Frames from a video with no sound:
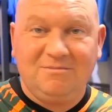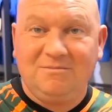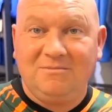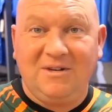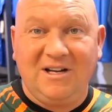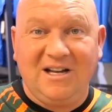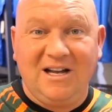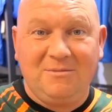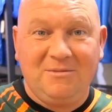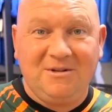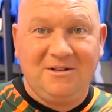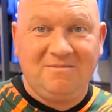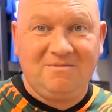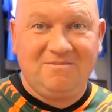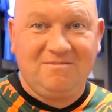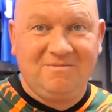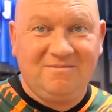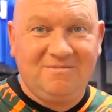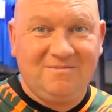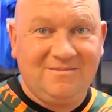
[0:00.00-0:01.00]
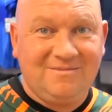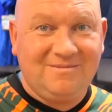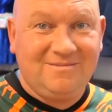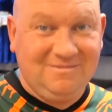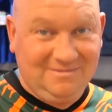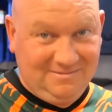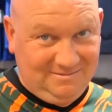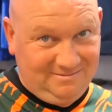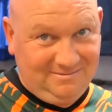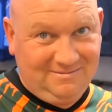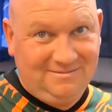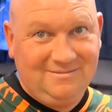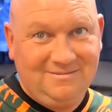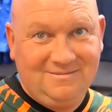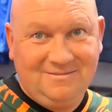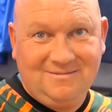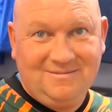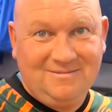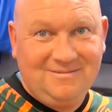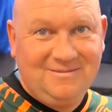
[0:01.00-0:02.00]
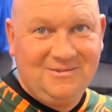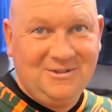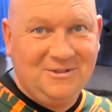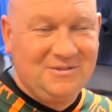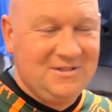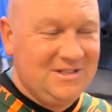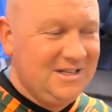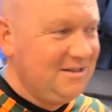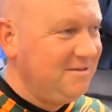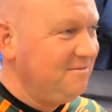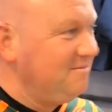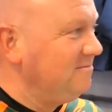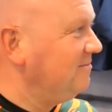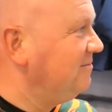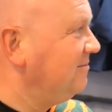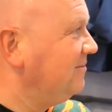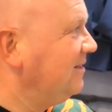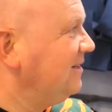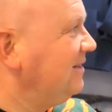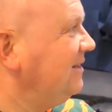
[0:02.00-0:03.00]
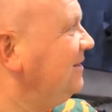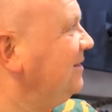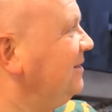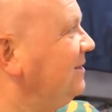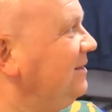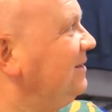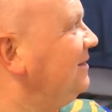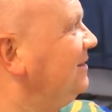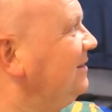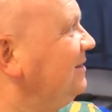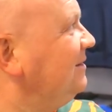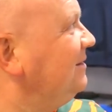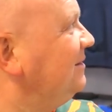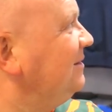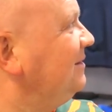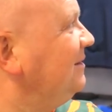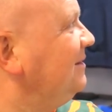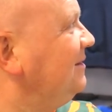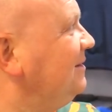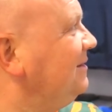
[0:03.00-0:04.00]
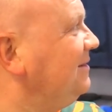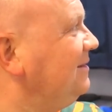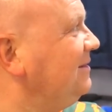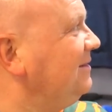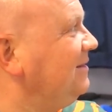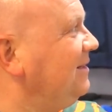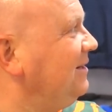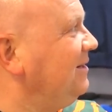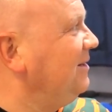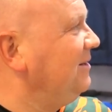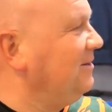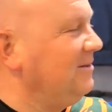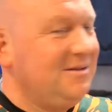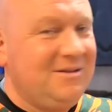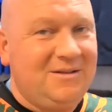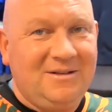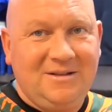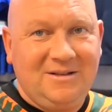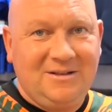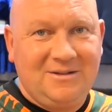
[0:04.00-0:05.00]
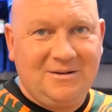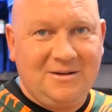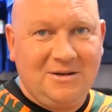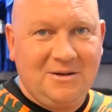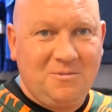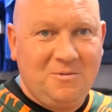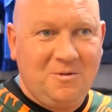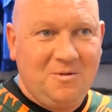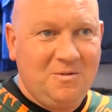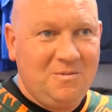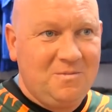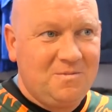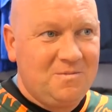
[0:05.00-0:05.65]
Miami. Oh, the Dolphins. Enough said. 70 points. I know. Incredible.